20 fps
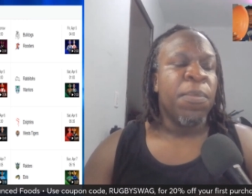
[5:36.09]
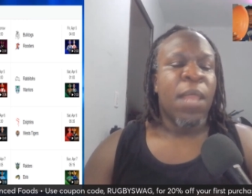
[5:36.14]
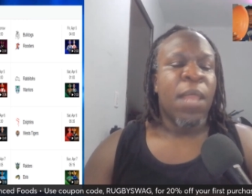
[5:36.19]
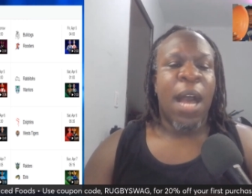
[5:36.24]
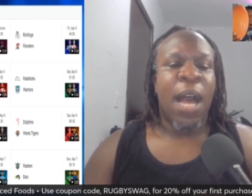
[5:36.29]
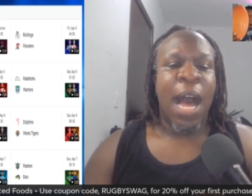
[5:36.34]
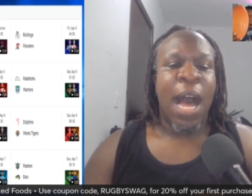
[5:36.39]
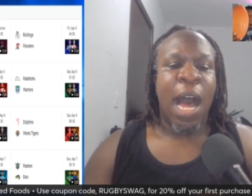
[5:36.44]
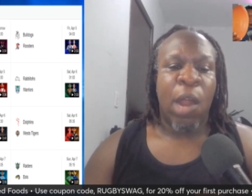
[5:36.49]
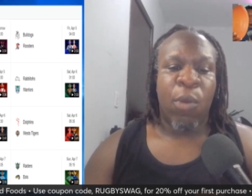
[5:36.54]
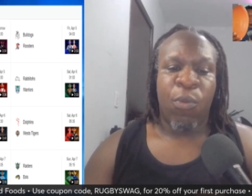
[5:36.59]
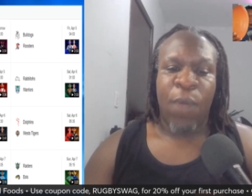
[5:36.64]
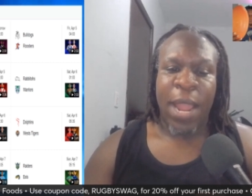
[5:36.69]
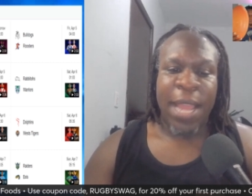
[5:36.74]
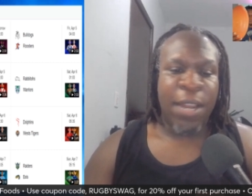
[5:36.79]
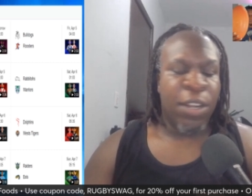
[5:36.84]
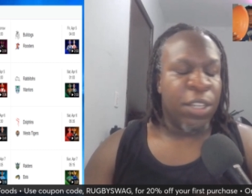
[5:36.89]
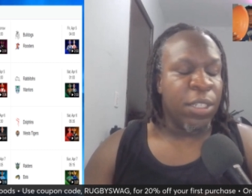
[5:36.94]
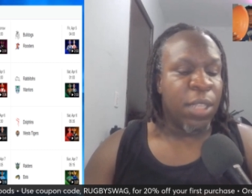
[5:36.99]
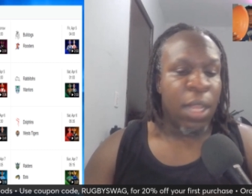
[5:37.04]
Uh,
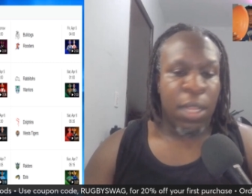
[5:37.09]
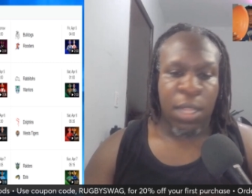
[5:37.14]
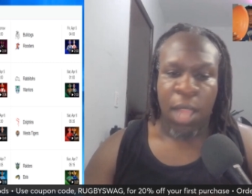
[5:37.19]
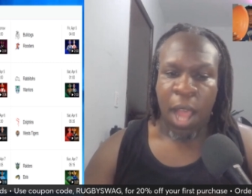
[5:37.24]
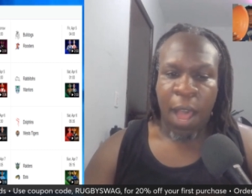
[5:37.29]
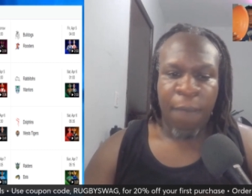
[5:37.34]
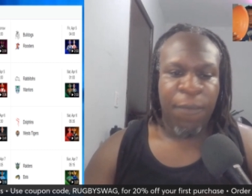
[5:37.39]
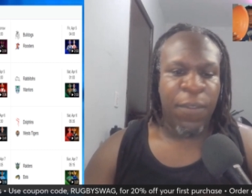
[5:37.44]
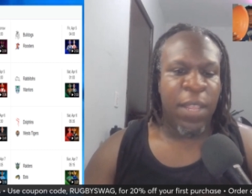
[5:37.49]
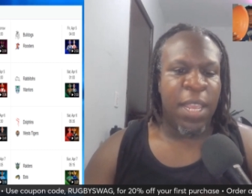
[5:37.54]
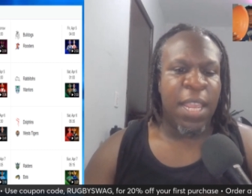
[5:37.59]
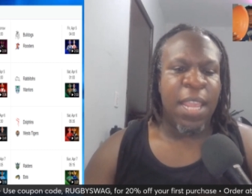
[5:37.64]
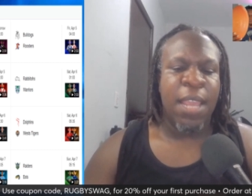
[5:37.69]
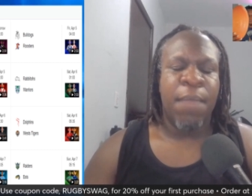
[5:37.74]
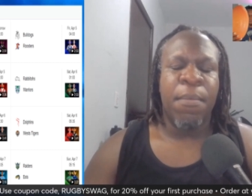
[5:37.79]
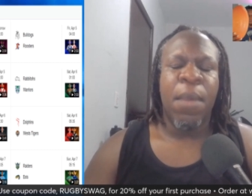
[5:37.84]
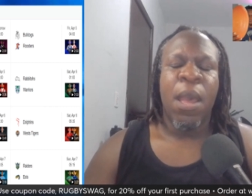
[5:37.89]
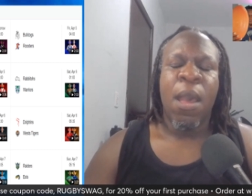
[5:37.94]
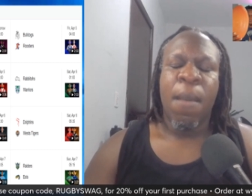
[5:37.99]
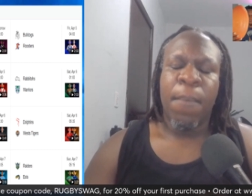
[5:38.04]
Raiders, tough
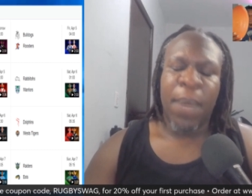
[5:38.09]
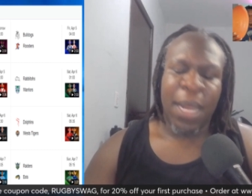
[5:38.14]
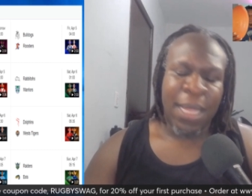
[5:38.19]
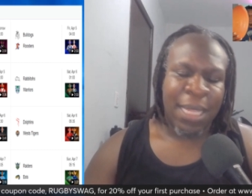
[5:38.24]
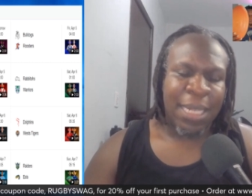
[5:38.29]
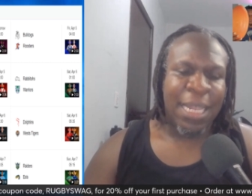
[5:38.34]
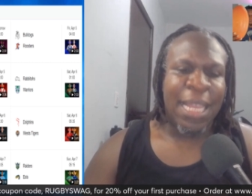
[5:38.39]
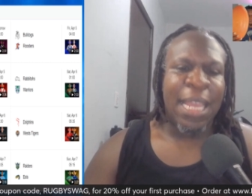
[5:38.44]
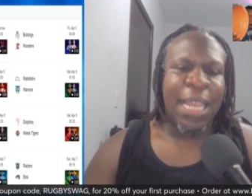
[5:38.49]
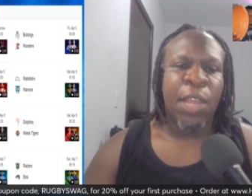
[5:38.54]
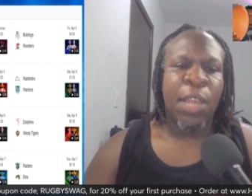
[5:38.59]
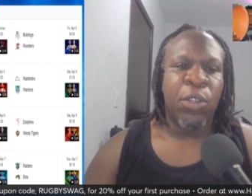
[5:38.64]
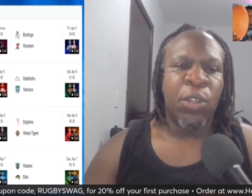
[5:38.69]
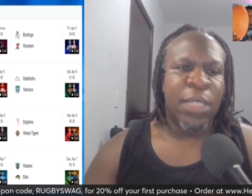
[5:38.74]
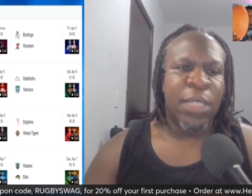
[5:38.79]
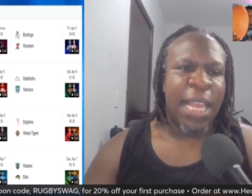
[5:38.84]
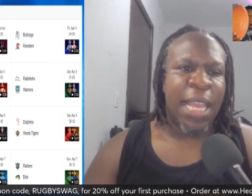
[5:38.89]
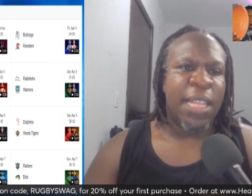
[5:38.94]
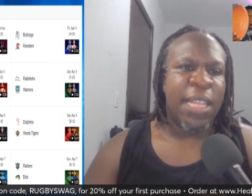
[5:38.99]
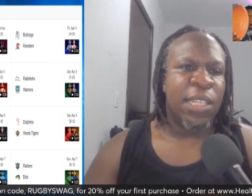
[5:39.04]
team, but I think the Eels
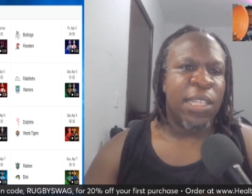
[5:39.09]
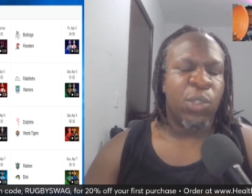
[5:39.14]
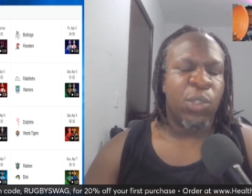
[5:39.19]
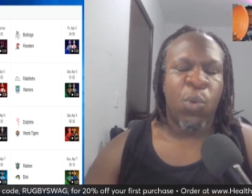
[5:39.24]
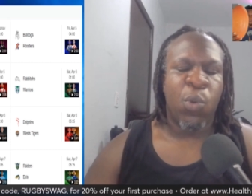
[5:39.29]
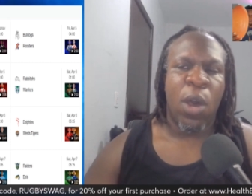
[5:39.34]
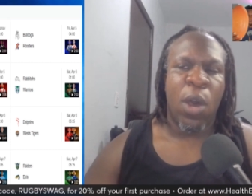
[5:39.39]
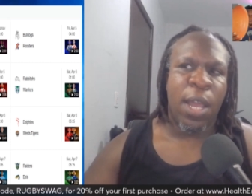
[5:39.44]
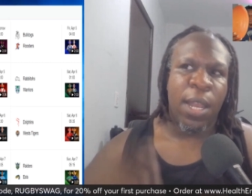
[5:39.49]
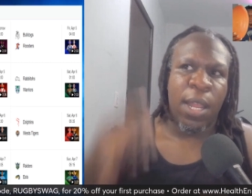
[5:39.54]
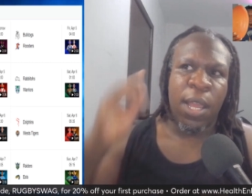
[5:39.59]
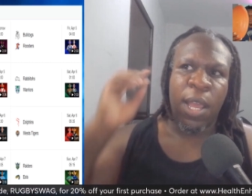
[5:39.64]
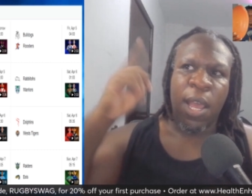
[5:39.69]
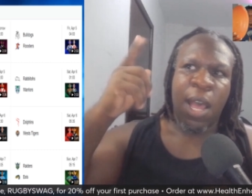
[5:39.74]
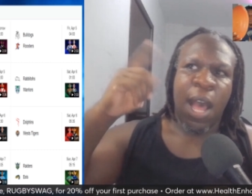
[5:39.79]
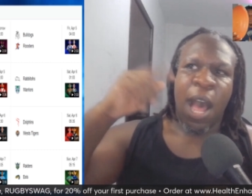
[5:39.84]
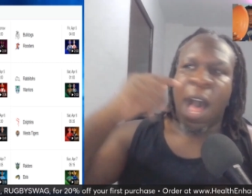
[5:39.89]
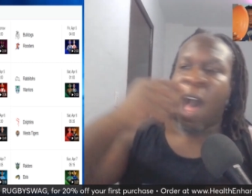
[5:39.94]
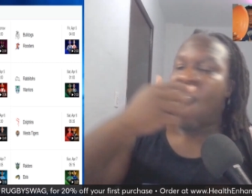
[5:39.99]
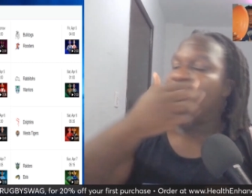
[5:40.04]
take this one
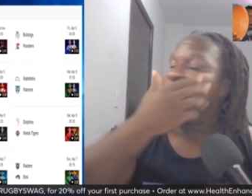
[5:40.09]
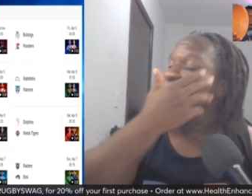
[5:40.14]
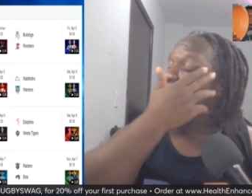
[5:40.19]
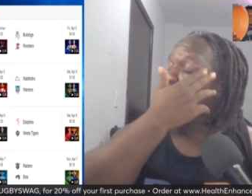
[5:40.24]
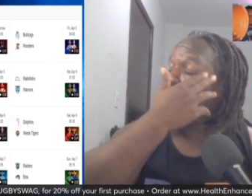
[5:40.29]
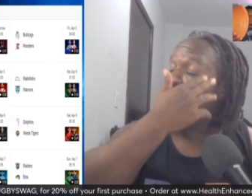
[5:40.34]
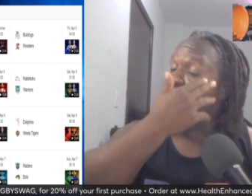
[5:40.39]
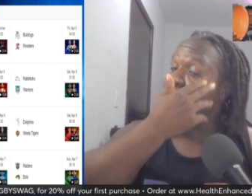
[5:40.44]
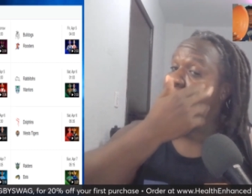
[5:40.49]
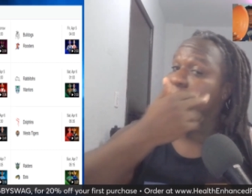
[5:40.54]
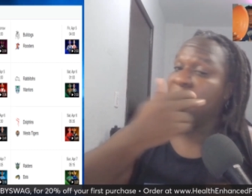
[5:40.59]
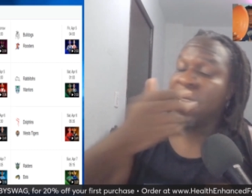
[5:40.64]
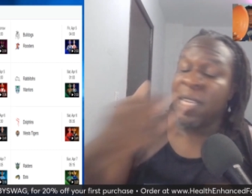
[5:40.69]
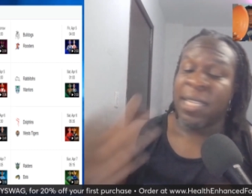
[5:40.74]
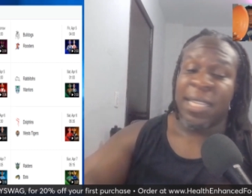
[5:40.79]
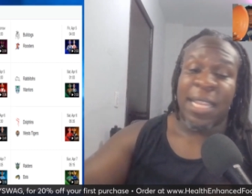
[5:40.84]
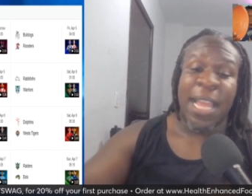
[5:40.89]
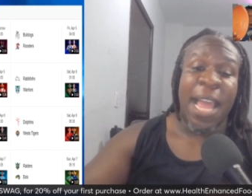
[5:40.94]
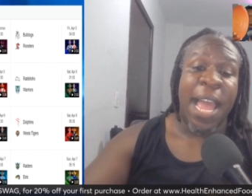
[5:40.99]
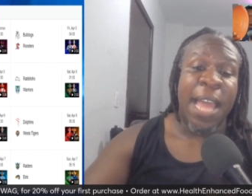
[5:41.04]
uh, 14
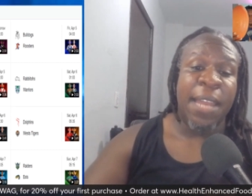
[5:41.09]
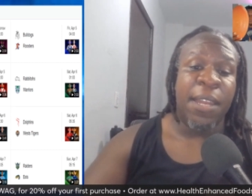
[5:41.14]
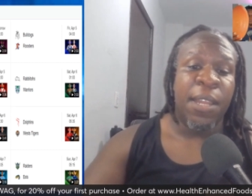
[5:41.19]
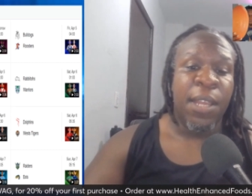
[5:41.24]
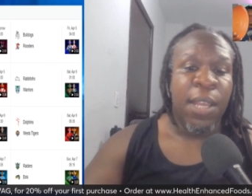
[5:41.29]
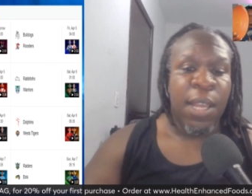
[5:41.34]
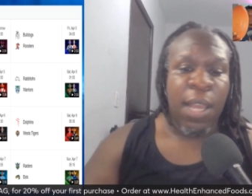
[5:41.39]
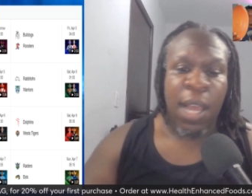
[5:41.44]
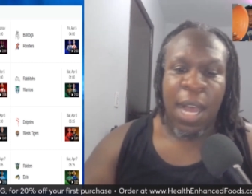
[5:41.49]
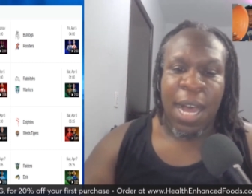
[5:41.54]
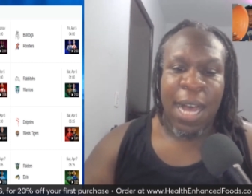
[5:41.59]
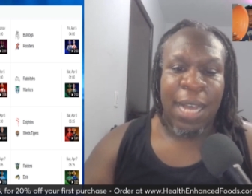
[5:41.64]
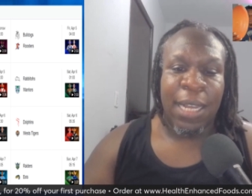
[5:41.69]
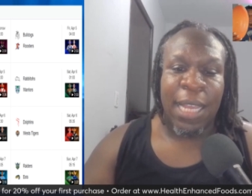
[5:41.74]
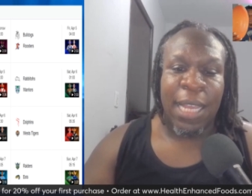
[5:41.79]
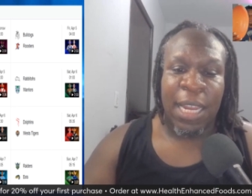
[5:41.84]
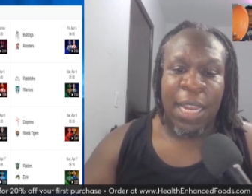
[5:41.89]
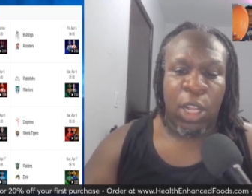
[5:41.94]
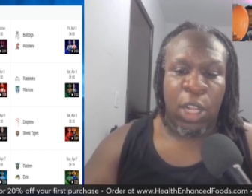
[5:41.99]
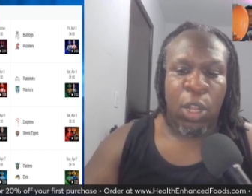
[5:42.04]
uh, 10 uh,
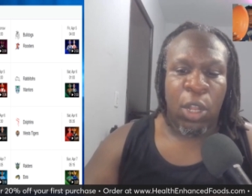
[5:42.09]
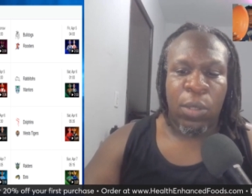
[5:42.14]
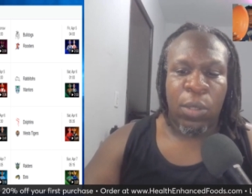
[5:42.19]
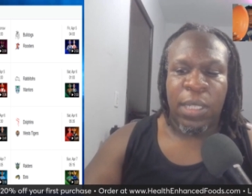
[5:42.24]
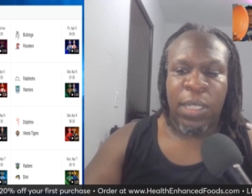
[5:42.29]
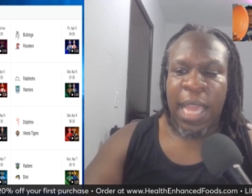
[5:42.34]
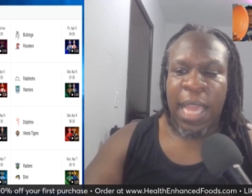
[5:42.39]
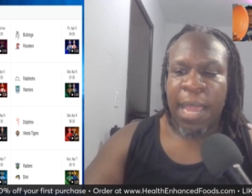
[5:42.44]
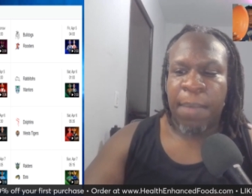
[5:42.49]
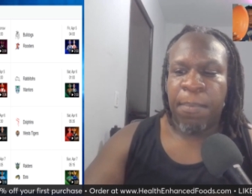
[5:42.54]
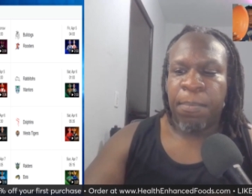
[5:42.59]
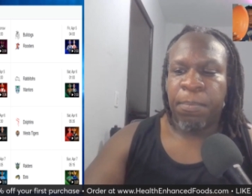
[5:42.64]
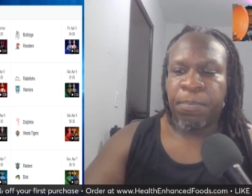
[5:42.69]
in a close game.